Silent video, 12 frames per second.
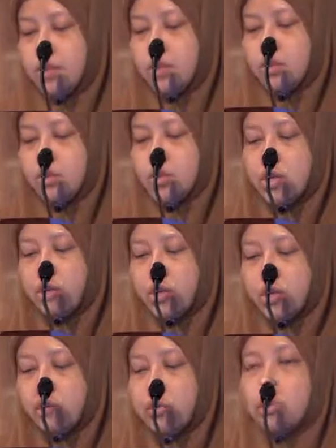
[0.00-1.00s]
So
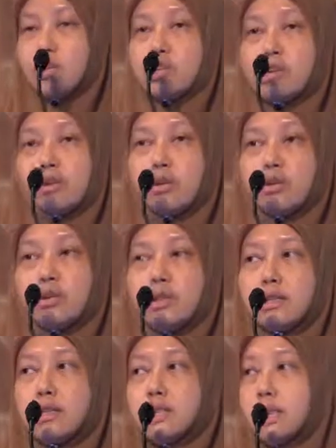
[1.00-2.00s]
Sharia review and Sharia
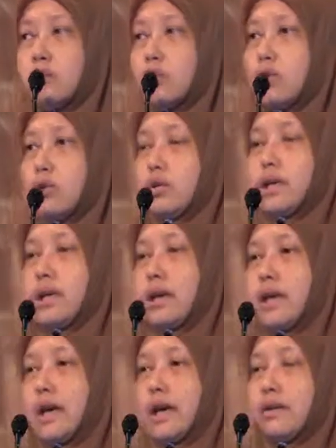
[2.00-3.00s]
audit, the settlor can
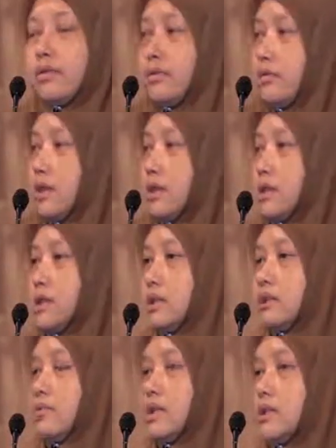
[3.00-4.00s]
have in the
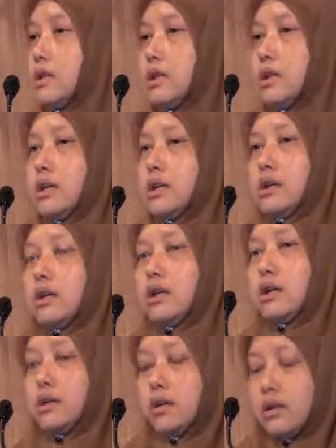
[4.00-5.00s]
terms,
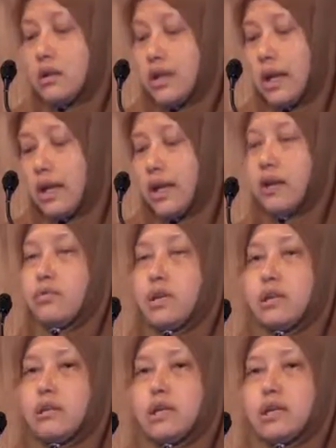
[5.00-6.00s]
can have
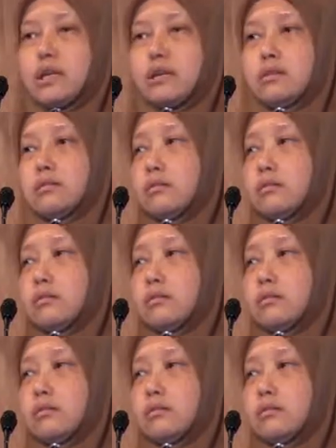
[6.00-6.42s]
in the